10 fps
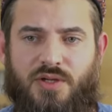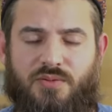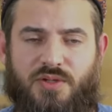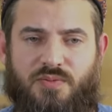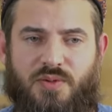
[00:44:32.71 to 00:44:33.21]

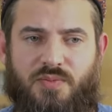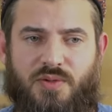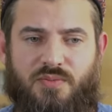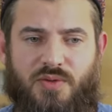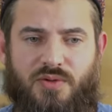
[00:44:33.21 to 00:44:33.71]
which
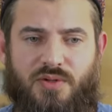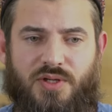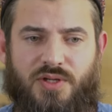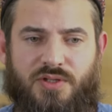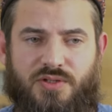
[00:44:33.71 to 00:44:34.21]
people more or
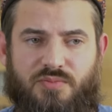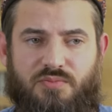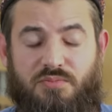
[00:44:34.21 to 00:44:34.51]
less